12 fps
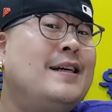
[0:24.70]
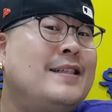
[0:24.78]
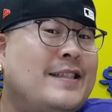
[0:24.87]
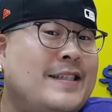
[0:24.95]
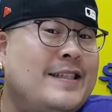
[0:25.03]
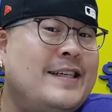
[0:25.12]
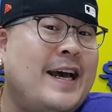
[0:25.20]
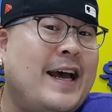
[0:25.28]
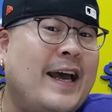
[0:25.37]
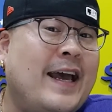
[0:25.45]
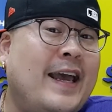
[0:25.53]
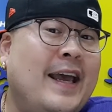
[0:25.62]

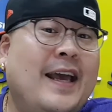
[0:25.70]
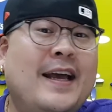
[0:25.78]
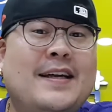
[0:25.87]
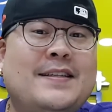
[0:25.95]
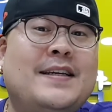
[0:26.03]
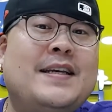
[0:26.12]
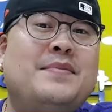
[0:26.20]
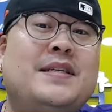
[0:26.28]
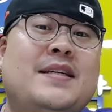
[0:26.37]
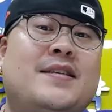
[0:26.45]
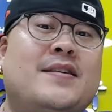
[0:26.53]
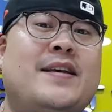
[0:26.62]
today, James
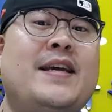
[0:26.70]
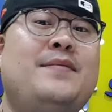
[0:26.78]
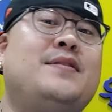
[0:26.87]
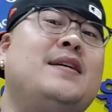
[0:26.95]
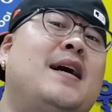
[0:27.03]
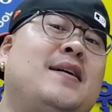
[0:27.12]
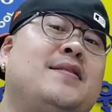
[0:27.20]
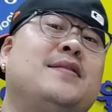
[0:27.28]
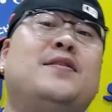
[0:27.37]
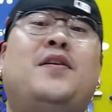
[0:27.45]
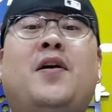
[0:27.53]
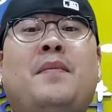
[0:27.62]
teacher came to
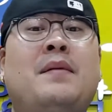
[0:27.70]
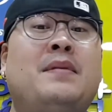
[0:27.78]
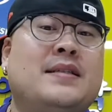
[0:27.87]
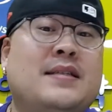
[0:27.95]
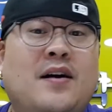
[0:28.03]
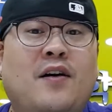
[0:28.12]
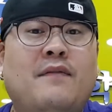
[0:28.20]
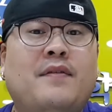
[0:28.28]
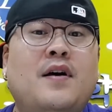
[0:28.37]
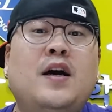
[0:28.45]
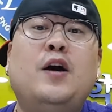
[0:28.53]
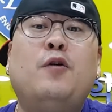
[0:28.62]
doctors all by myself.
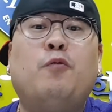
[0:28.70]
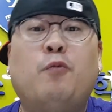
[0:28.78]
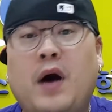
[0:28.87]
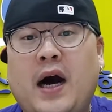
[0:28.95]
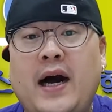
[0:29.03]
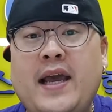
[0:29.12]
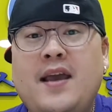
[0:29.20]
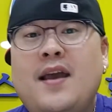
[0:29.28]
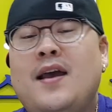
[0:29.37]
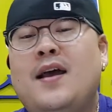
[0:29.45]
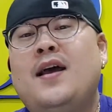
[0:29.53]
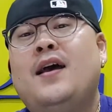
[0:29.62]
Why?
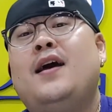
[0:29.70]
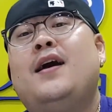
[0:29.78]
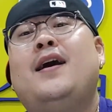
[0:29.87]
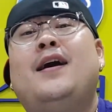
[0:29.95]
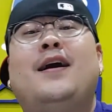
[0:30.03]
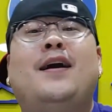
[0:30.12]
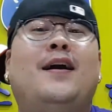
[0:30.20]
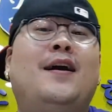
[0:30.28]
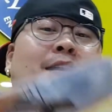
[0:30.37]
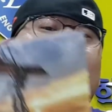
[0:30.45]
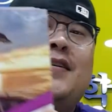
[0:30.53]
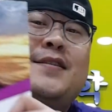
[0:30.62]

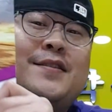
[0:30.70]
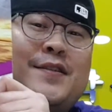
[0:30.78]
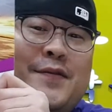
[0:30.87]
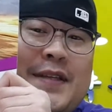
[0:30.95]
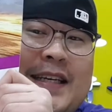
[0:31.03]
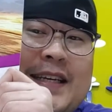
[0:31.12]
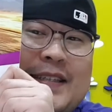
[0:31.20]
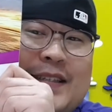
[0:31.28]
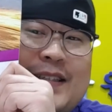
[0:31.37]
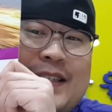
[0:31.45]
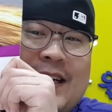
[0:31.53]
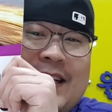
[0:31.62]
So we can
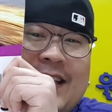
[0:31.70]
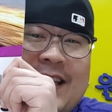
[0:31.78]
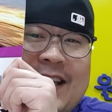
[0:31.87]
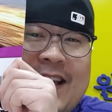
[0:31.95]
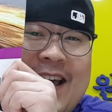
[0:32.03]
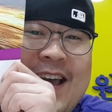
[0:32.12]
study.